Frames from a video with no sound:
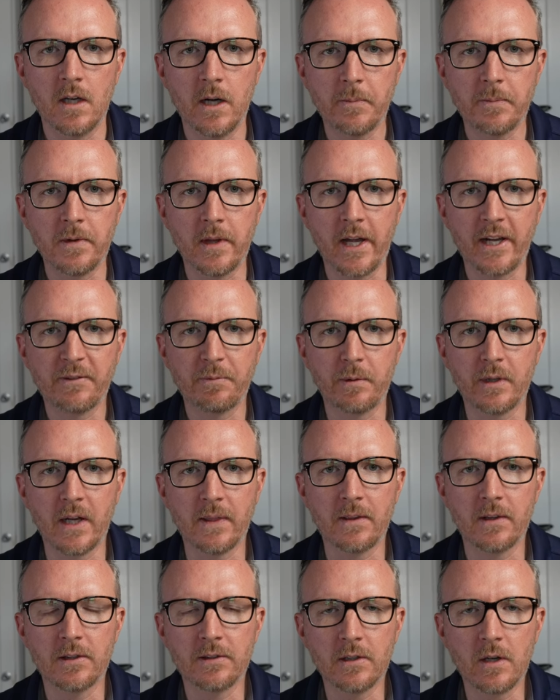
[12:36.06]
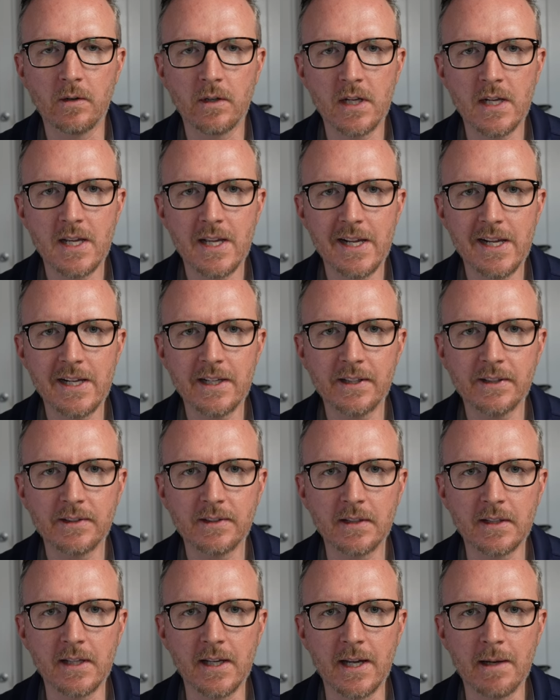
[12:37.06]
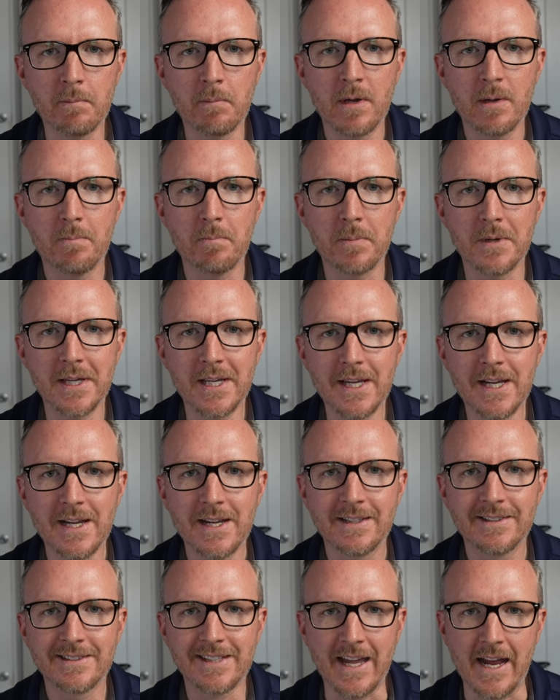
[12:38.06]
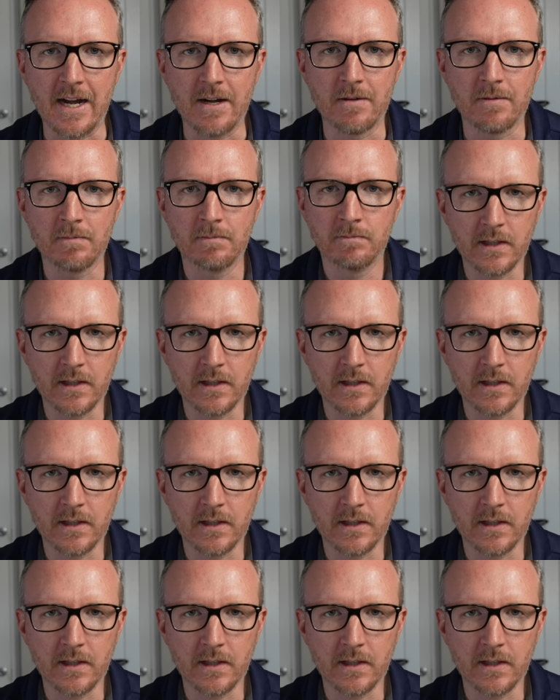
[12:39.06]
Up next, we got the Sony ECM B10.